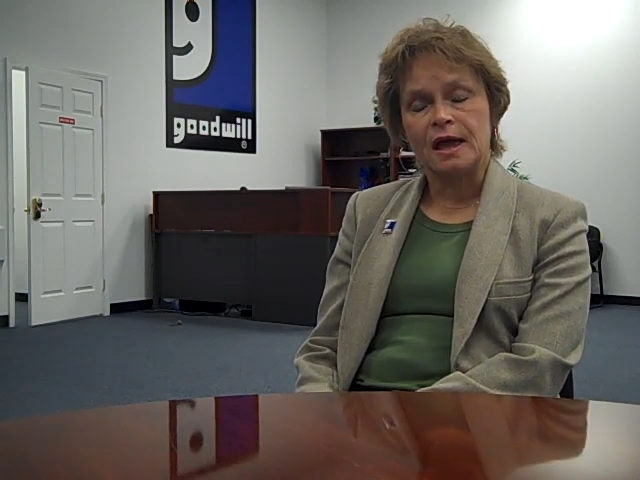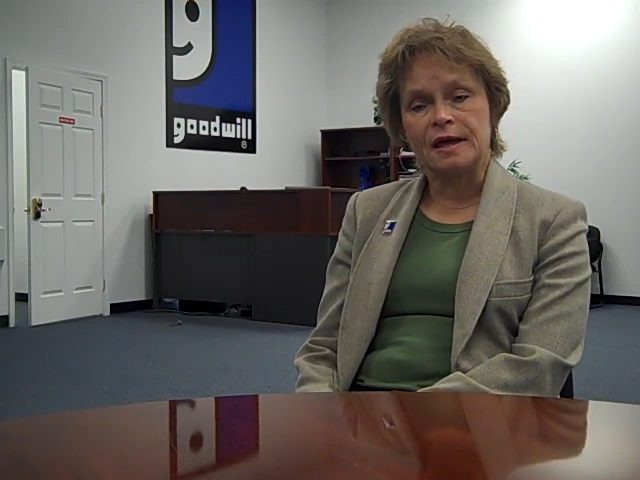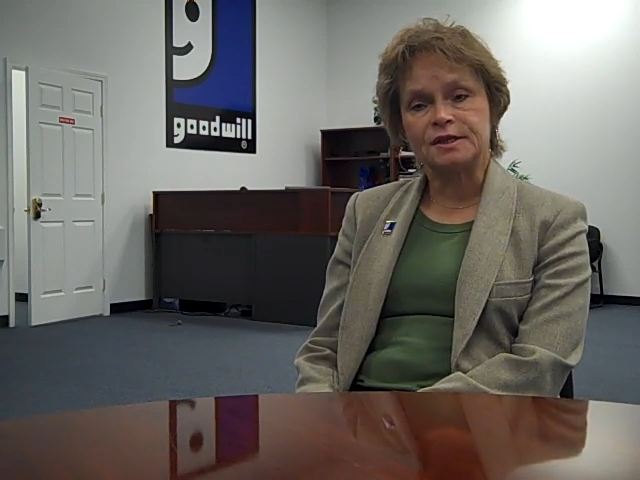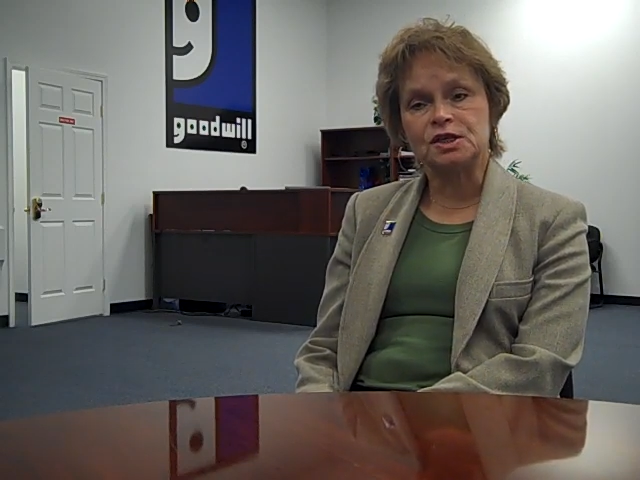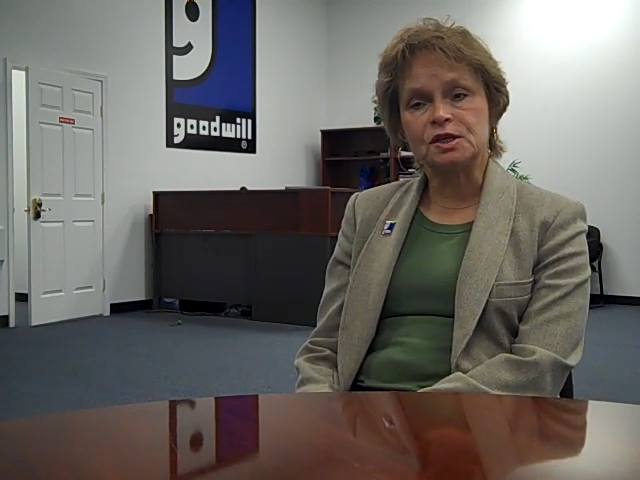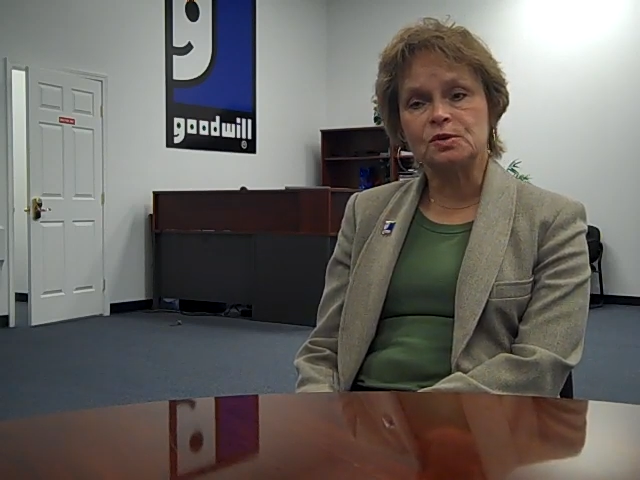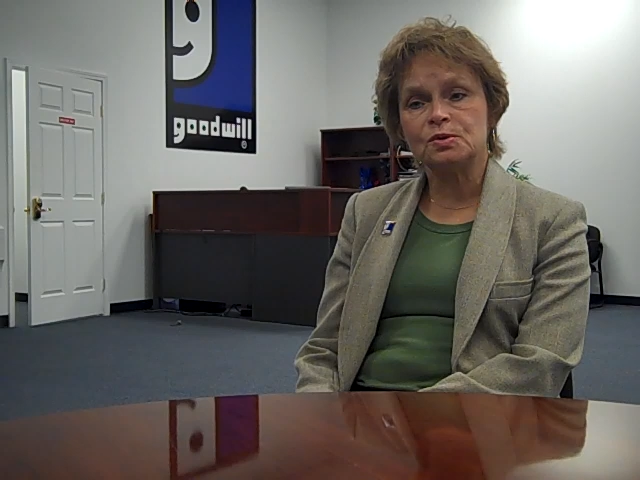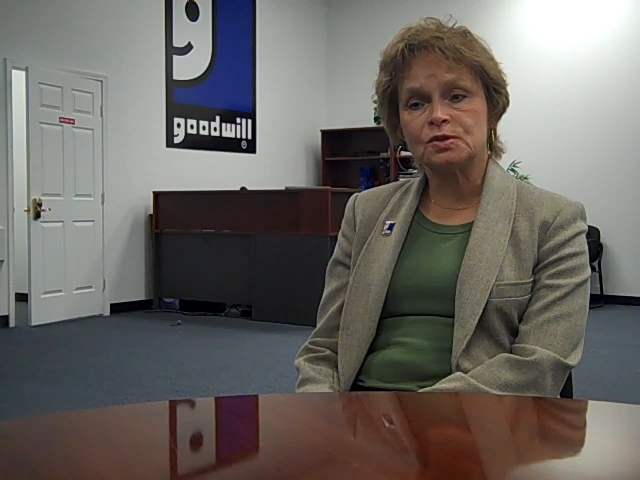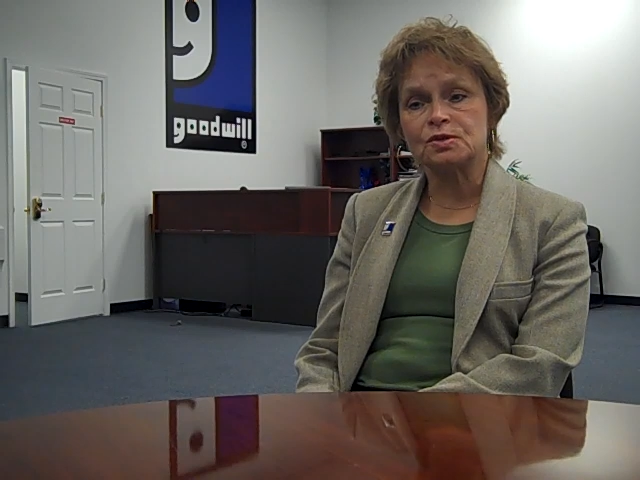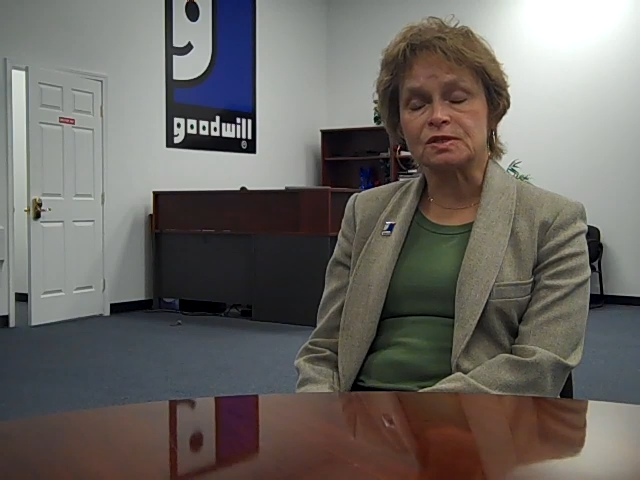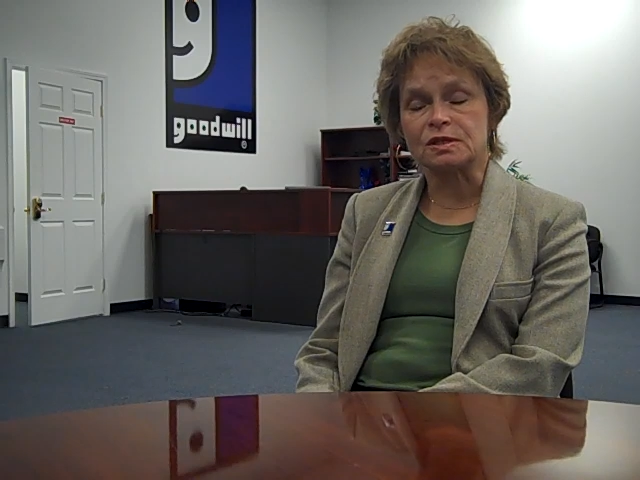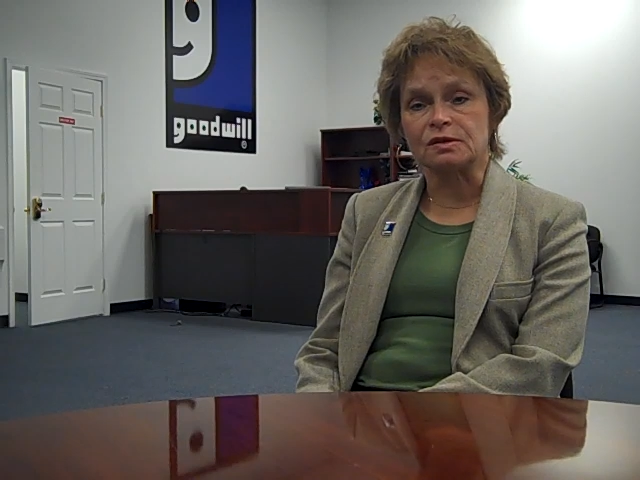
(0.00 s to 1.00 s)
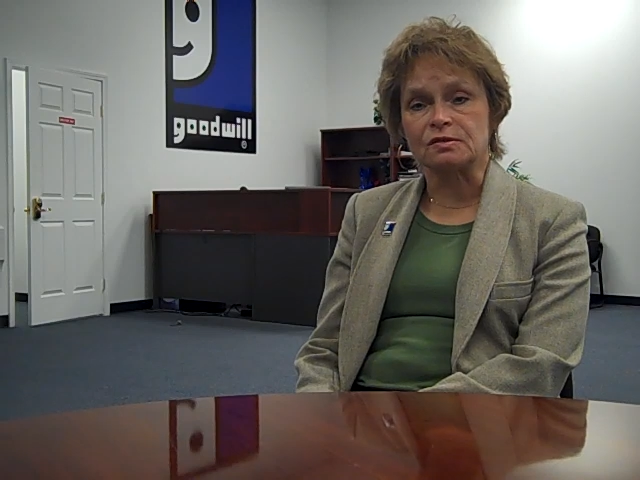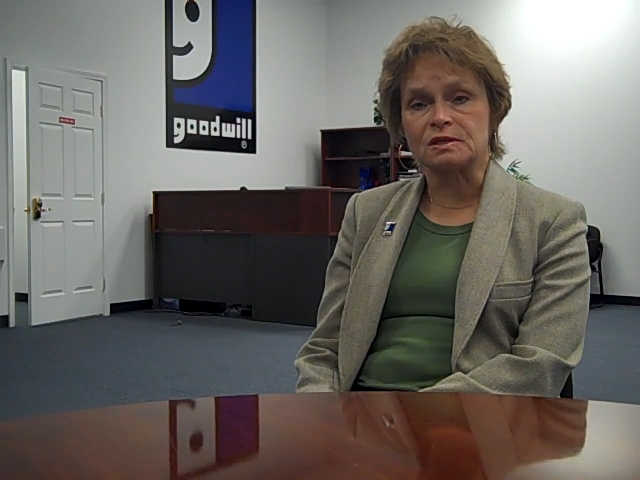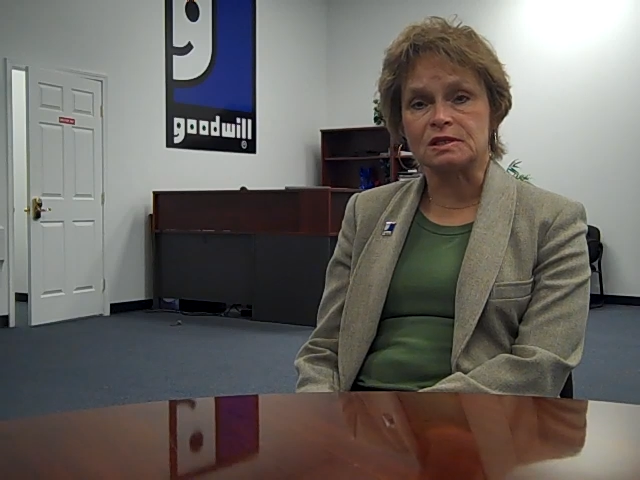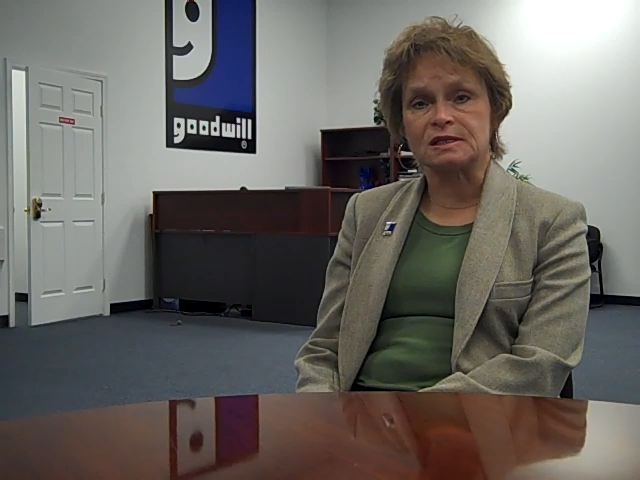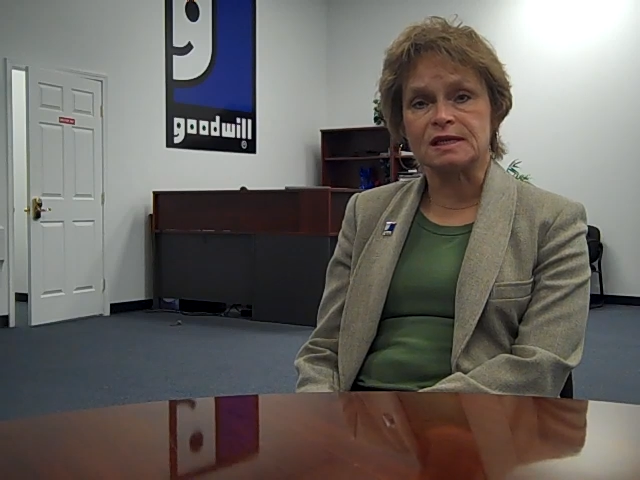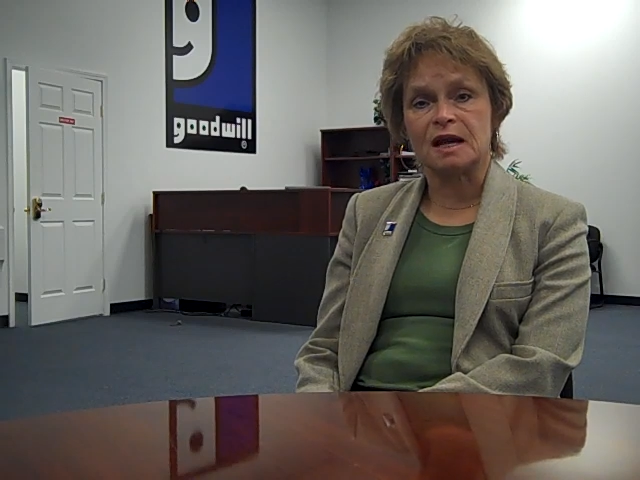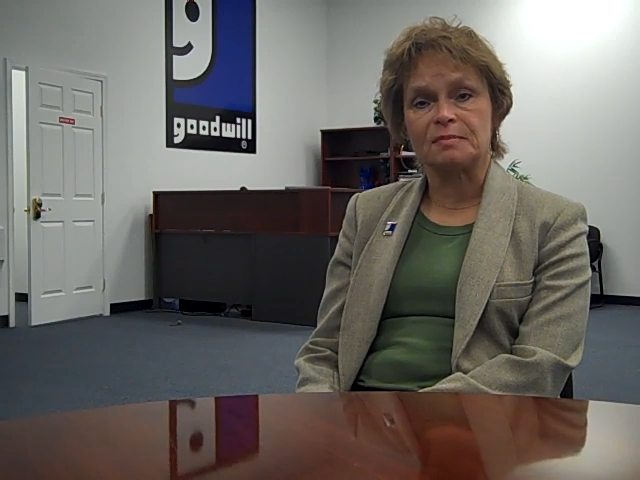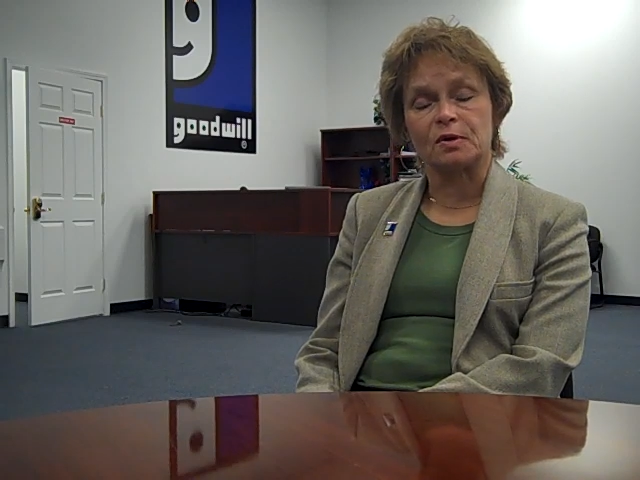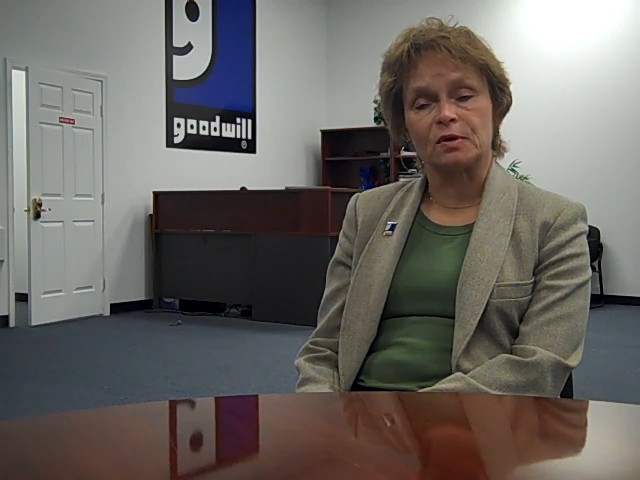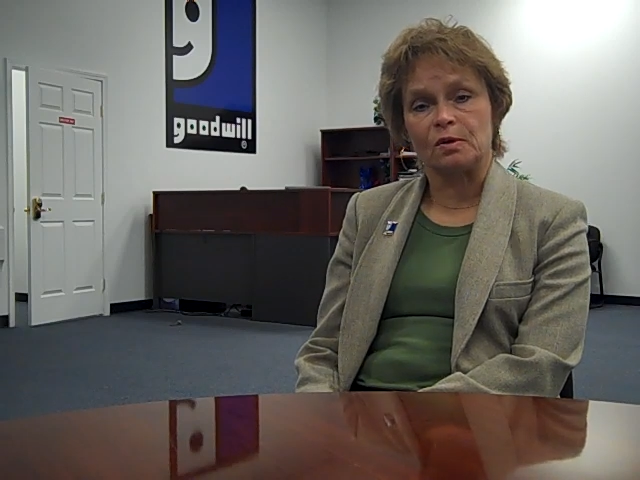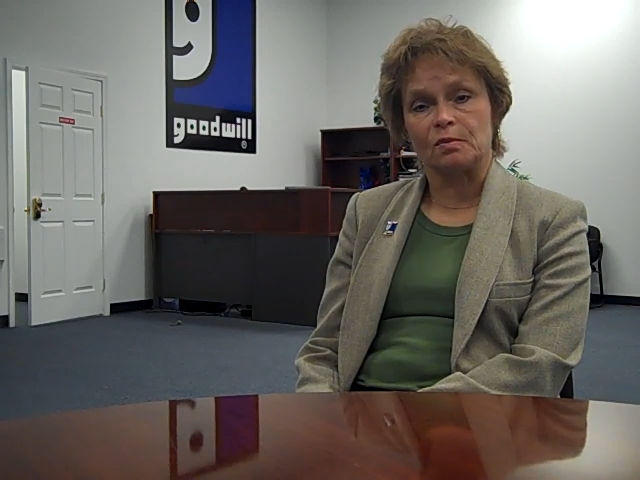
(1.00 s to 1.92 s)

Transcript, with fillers: And she used her skills to set up her own